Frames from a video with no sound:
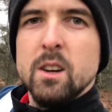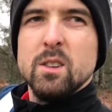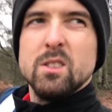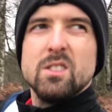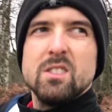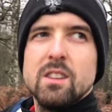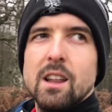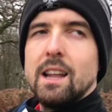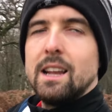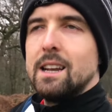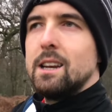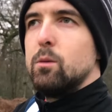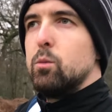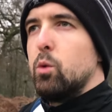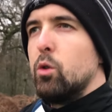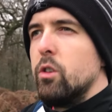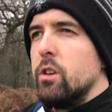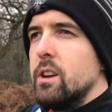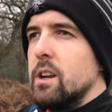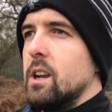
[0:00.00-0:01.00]
Slightly
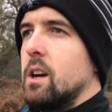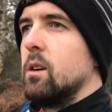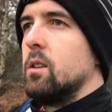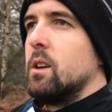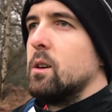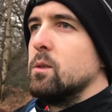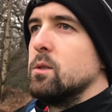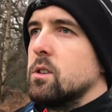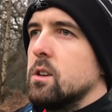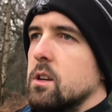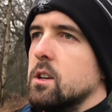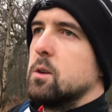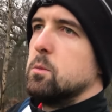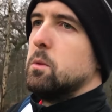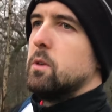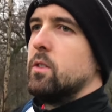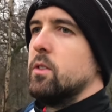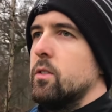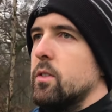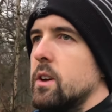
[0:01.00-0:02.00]
worried how that was going to come
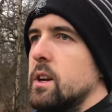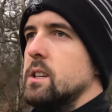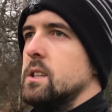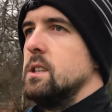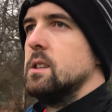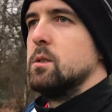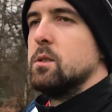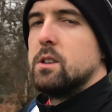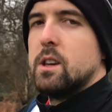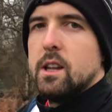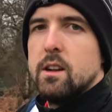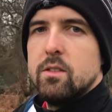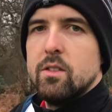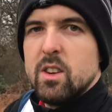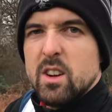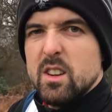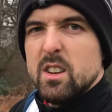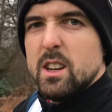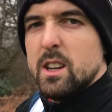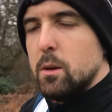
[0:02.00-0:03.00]
off the face. It was kind of
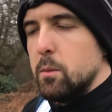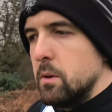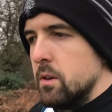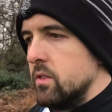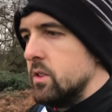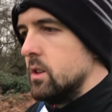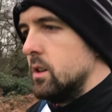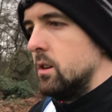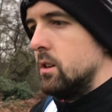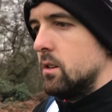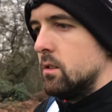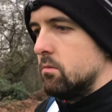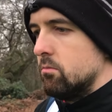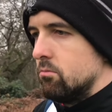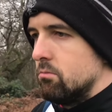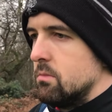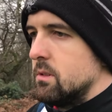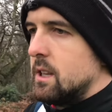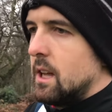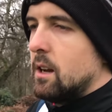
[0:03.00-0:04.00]
on a little bit of a
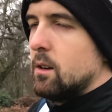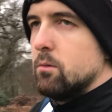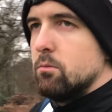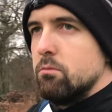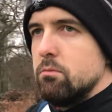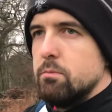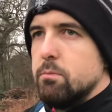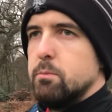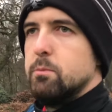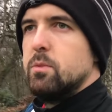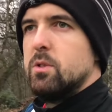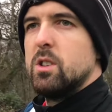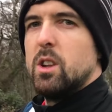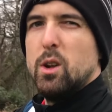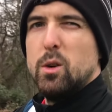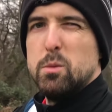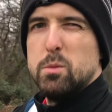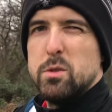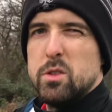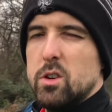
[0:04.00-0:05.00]
down
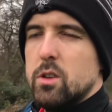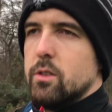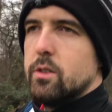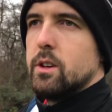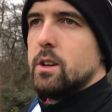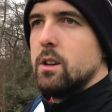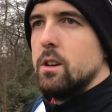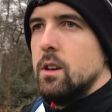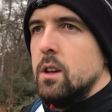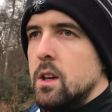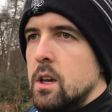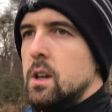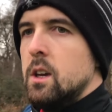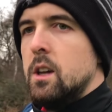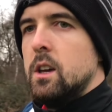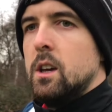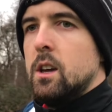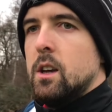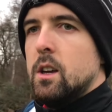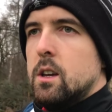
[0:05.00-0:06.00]
slope sort of thing,
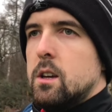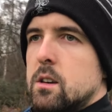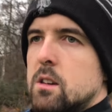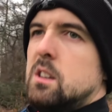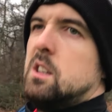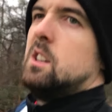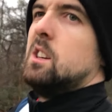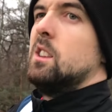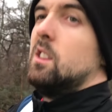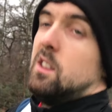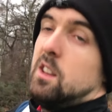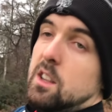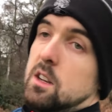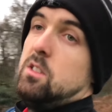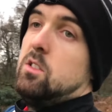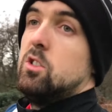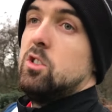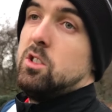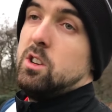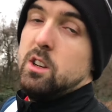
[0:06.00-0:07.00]
and then
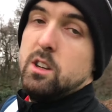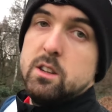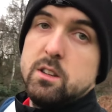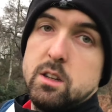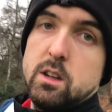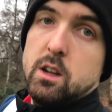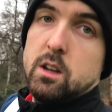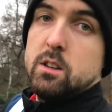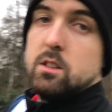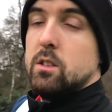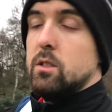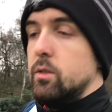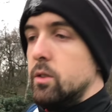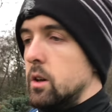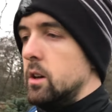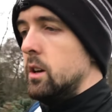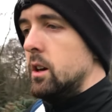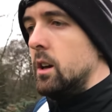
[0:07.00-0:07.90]
just didn't hit it hard enough.